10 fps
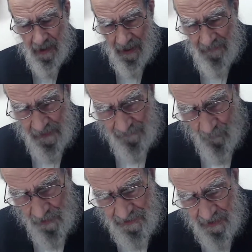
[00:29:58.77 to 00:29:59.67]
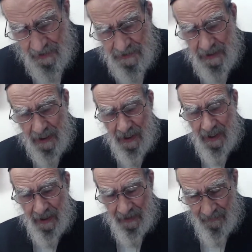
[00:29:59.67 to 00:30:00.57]
And this force is
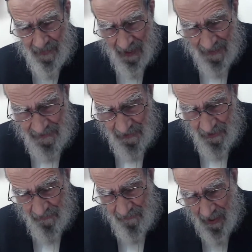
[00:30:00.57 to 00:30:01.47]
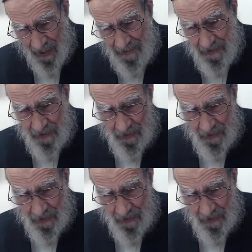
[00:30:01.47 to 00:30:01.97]
that not